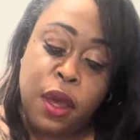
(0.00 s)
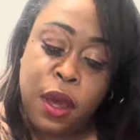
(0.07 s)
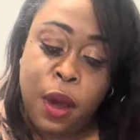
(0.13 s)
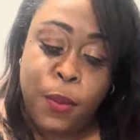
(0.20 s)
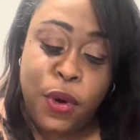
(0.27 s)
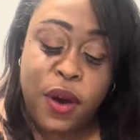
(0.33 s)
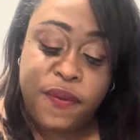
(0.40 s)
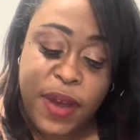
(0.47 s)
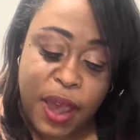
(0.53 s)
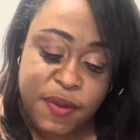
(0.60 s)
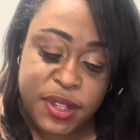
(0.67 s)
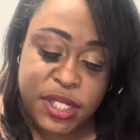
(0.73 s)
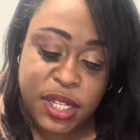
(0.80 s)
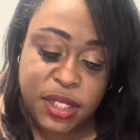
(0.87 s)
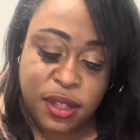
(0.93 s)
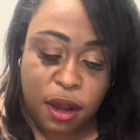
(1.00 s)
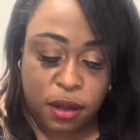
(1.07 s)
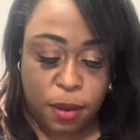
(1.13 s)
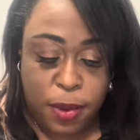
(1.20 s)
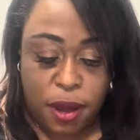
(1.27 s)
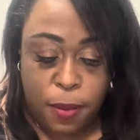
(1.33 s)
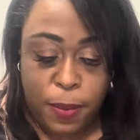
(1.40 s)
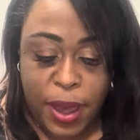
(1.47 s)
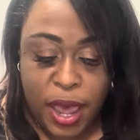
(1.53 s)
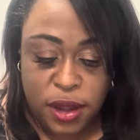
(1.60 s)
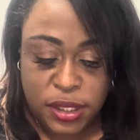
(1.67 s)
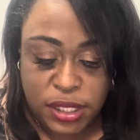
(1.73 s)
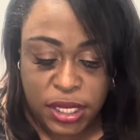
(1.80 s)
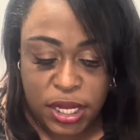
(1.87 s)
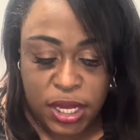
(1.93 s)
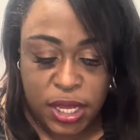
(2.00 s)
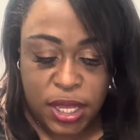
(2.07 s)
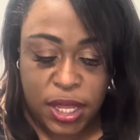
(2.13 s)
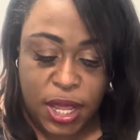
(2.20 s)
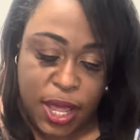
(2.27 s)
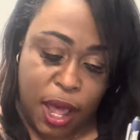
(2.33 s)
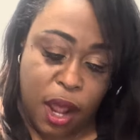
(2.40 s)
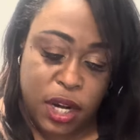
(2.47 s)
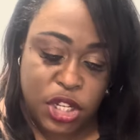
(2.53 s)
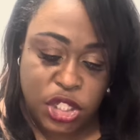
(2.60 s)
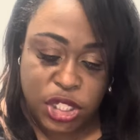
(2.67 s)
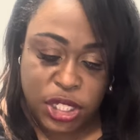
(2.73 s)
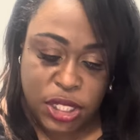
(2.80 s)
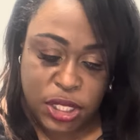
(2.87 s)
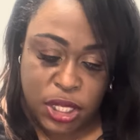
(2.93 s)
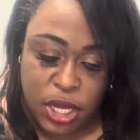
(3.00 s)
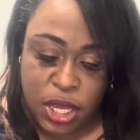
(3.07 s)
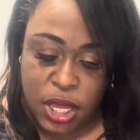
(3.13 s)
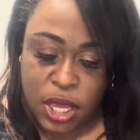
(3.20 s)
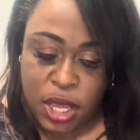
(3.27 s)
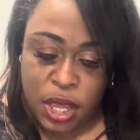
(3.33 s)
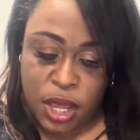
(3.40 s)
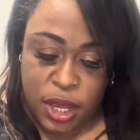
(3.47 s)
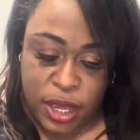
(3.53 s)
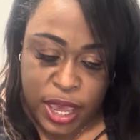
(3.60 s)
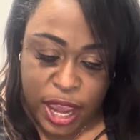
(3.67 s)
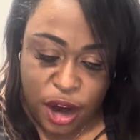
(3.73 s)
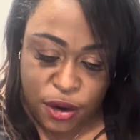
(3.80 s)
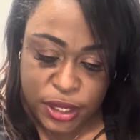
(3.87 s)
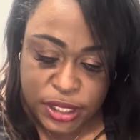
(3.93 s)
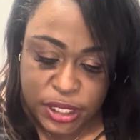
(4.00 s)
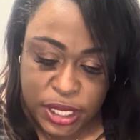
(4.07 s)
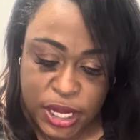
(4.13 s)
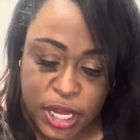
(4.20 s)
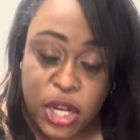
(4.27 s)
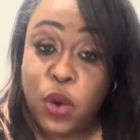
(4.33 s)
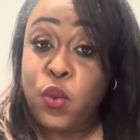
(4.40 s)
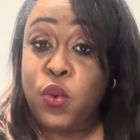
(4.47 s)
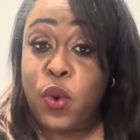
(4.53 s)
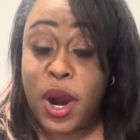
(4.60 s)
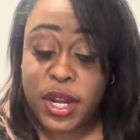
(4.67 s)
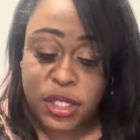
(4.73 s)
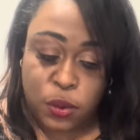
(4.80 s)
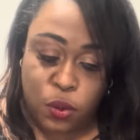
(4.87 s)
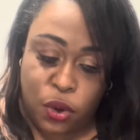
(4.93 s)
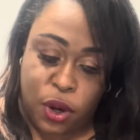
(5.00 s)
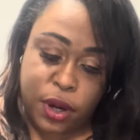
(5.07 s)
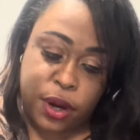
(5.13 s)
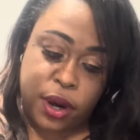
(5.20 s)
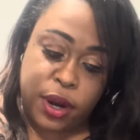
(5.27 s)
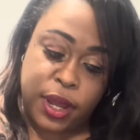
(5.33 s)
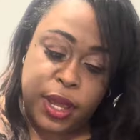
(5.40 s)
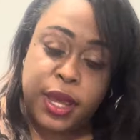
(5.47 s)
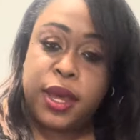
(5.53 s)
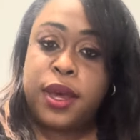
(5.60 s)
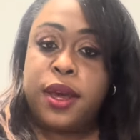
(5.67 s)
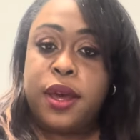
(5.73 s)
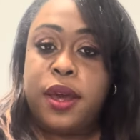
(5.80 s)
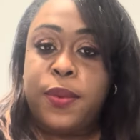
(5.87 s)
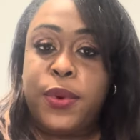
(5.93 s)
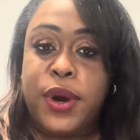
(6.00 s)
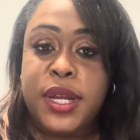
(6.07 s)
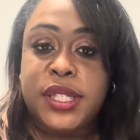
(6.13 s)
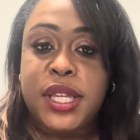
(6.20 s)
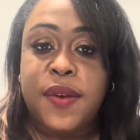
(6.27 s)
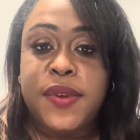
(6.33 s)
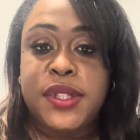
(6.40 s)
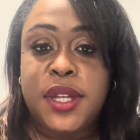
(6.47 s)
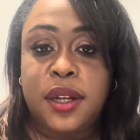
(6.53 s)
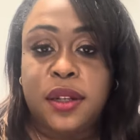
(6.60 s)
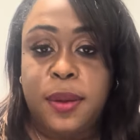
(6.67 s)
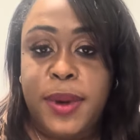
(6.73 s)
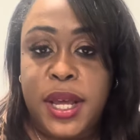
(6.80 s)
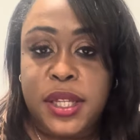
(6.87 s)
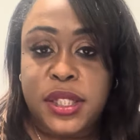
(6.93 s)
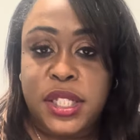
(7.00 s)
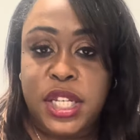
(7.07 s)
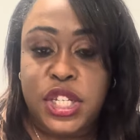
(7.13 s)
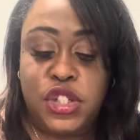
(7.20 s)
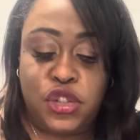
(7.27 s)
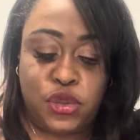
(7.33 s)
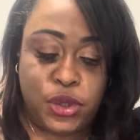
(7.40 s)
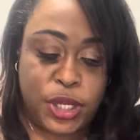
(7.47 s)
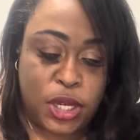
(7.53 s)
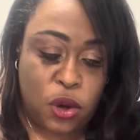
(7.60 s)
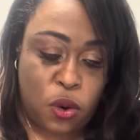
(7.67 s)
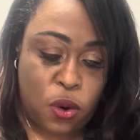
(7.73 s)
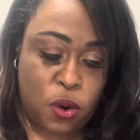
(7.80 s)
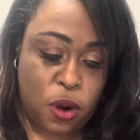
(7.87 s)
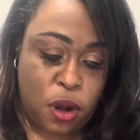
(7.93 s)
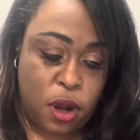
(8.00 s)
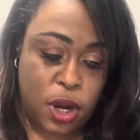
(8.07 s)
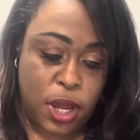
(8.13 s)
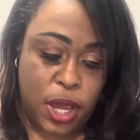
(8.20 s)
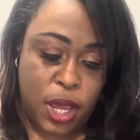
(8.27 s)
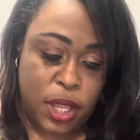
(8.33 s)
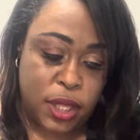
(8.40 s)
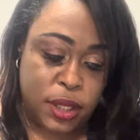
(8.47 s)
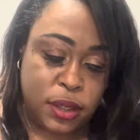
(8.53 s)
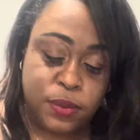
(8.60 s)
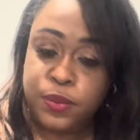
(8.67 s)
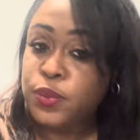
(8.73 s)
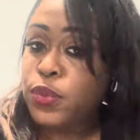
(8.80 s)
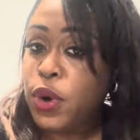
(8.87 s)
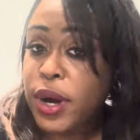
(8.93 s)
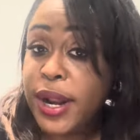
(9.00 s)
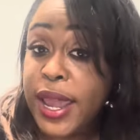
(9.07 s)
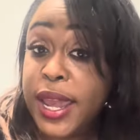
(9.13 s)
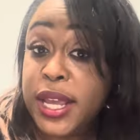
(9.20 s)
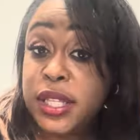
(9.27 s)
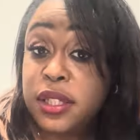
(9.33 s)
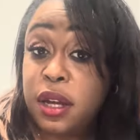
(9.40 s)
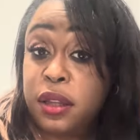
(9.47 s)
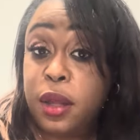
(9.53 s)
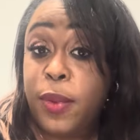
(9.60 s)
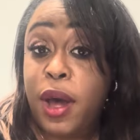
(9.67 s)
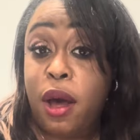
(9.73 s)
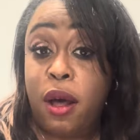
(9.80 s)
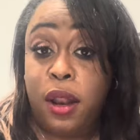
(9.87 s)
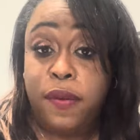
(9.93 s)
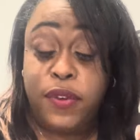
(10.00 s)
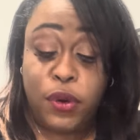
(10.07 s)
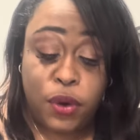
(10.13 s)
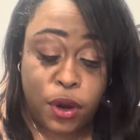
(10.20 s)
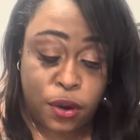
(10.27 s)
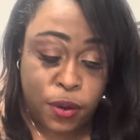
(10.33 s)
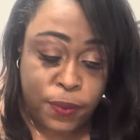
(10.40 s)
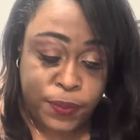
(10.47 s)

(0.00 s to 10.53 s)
Part 5 and 6 talked about biotin, collagen, keratin, rice water. And part 7 talked about tea tree oil. And part 8 talked about aloe vera.